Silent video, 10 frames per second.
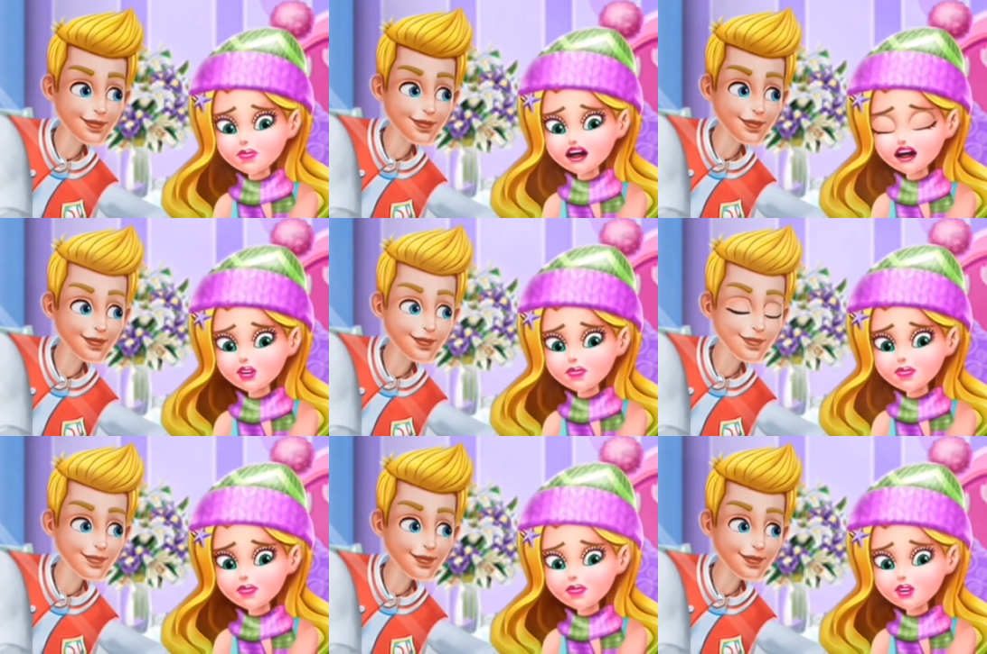Speaker 1: never heard of
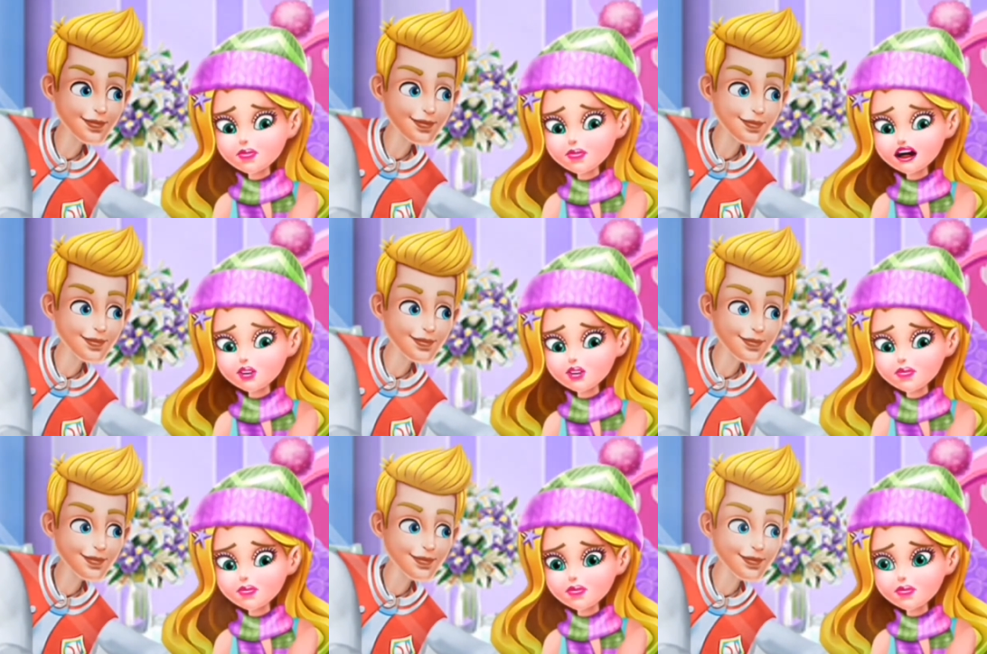a love story
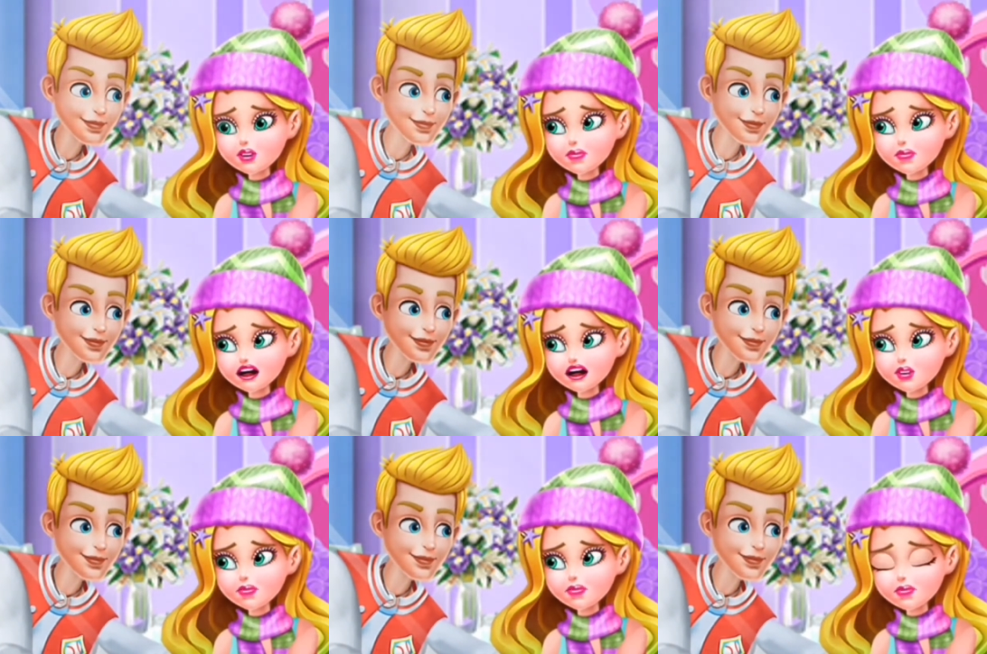between a human and a
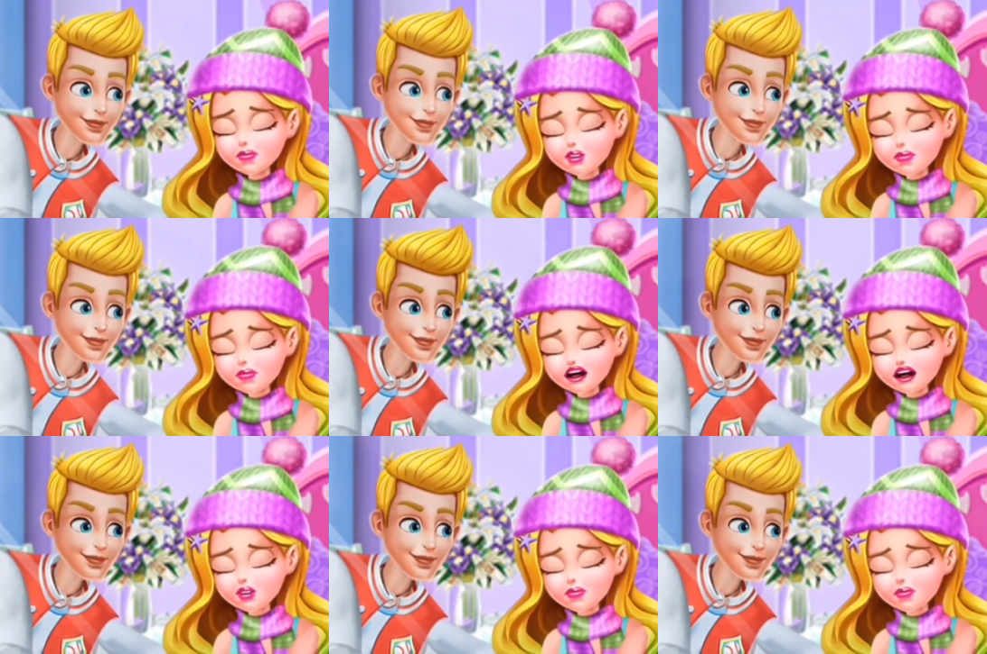mermaid.
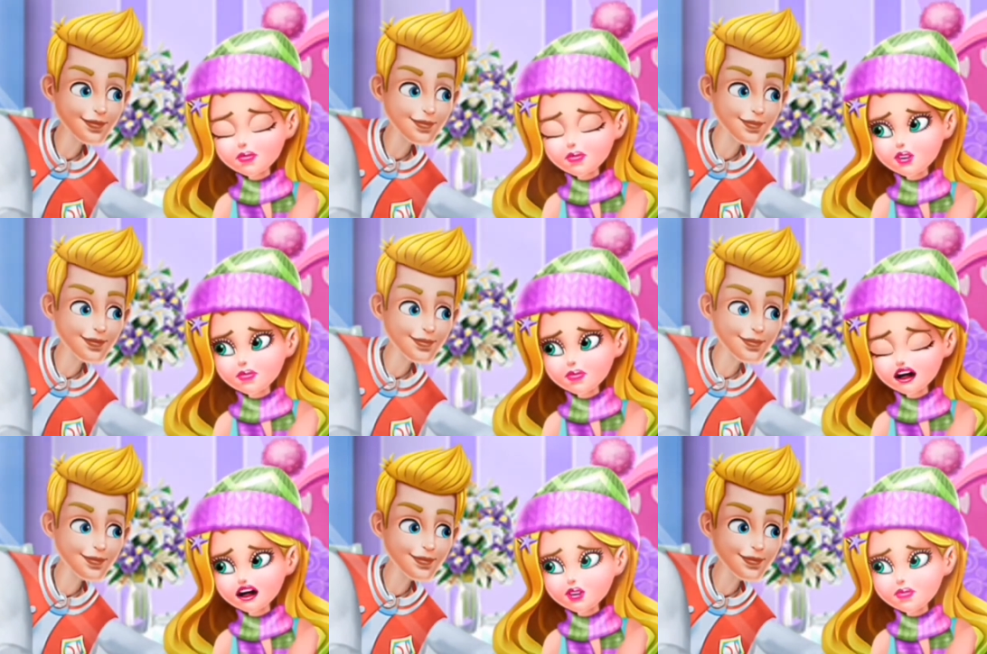Maybe there is no
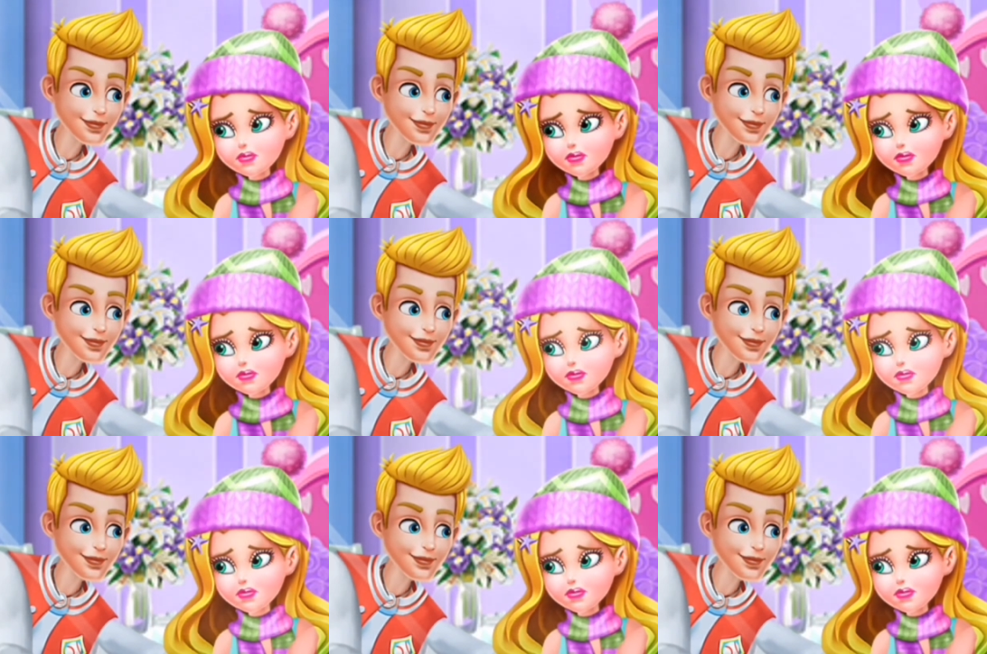happy ending for
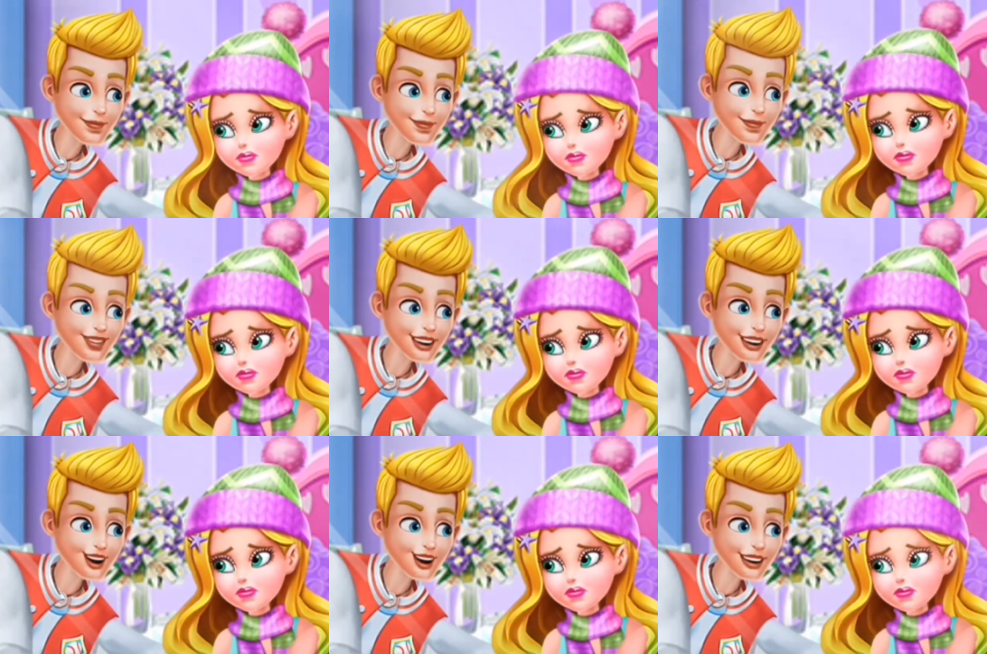us.
Speaker 2: We
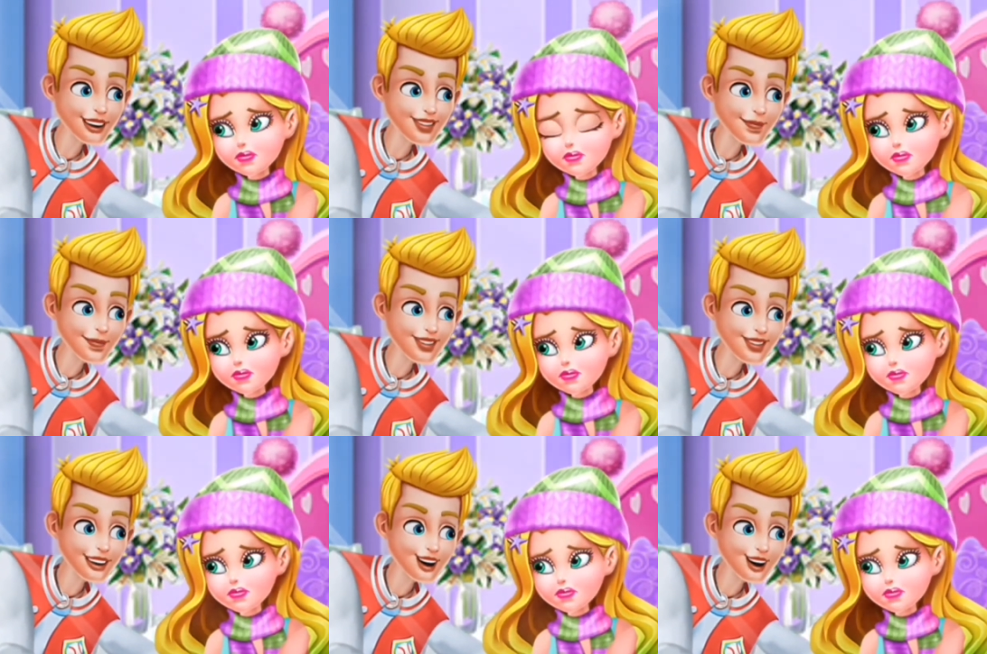met again seven
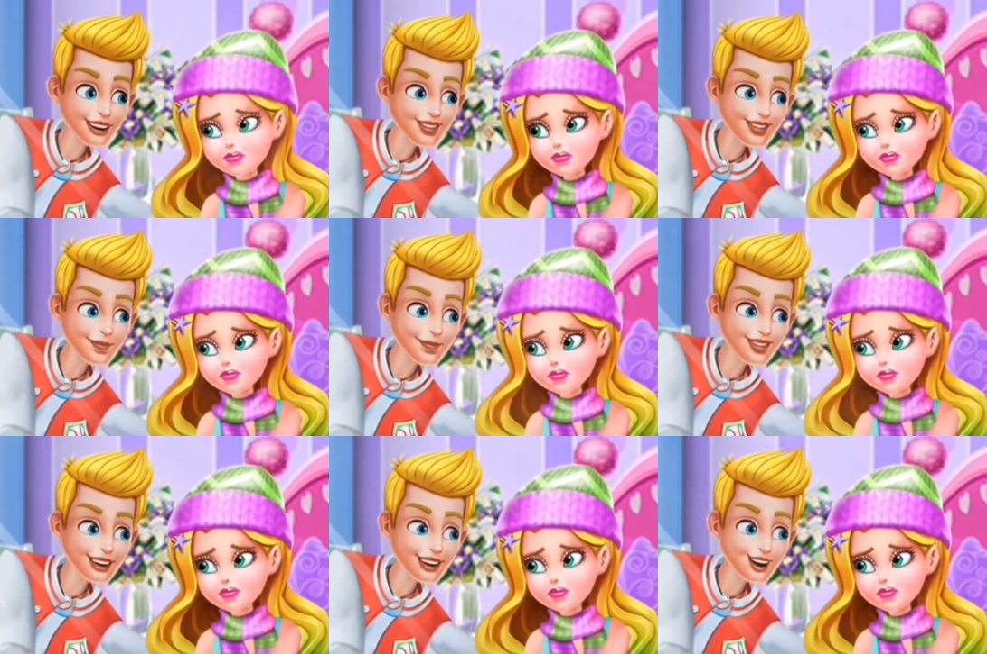years later and then
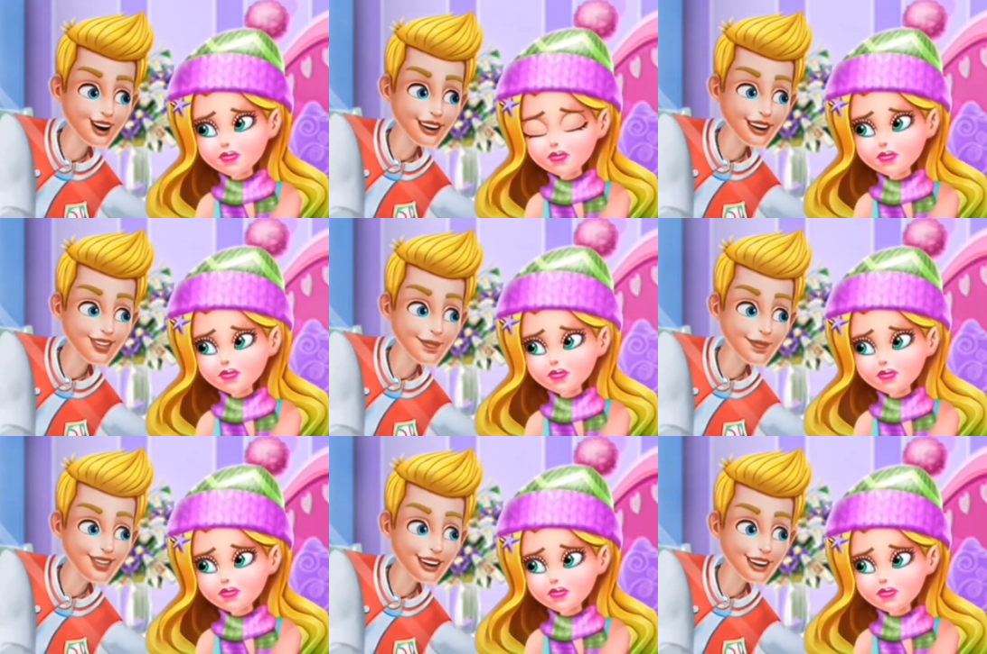fell in love with each
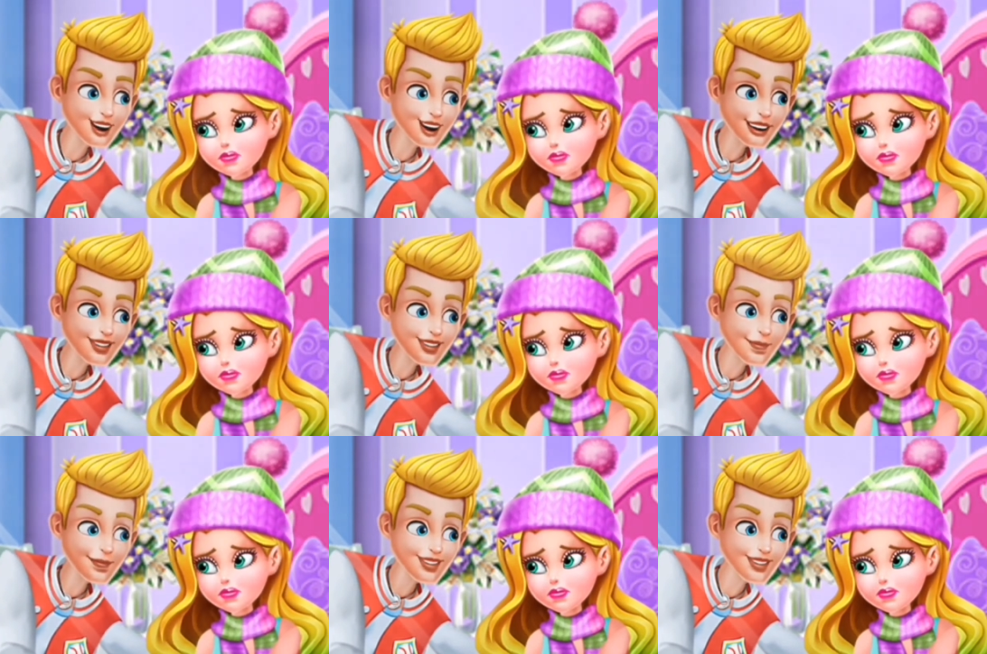other.
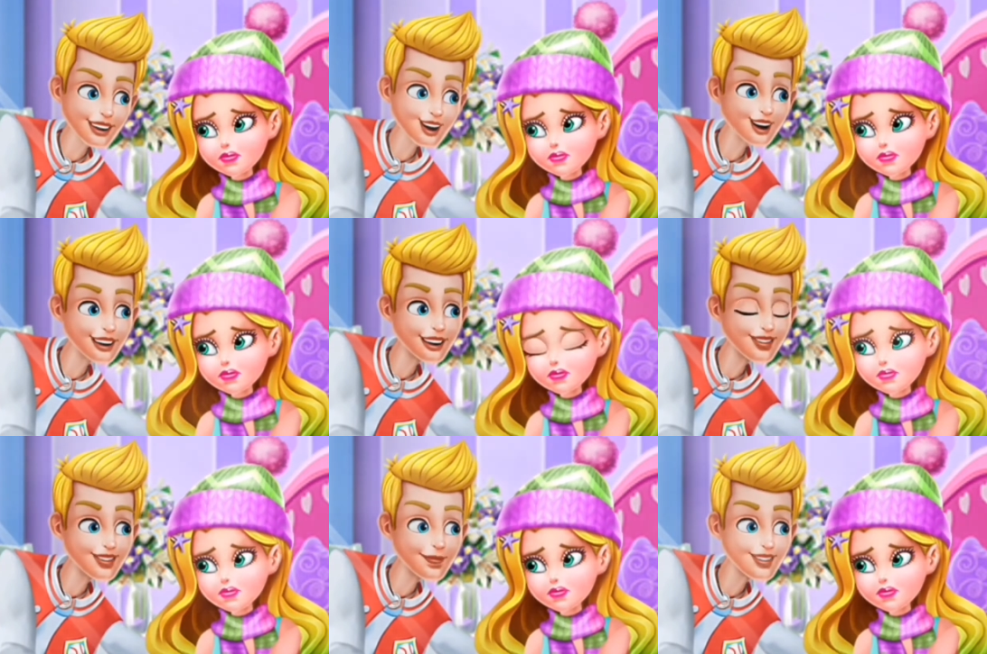That means we are
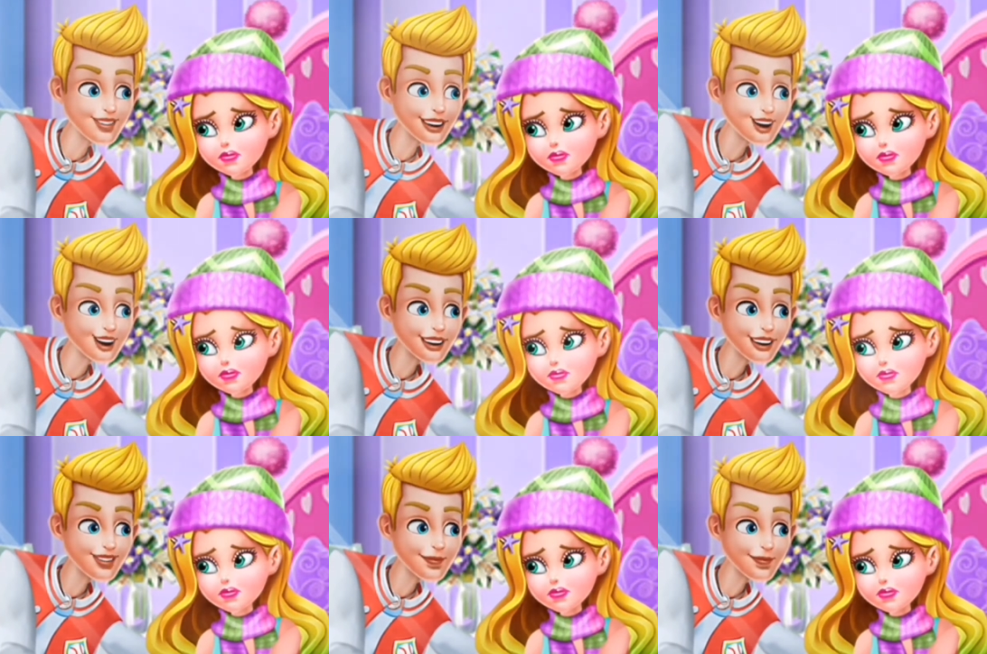meant to be together.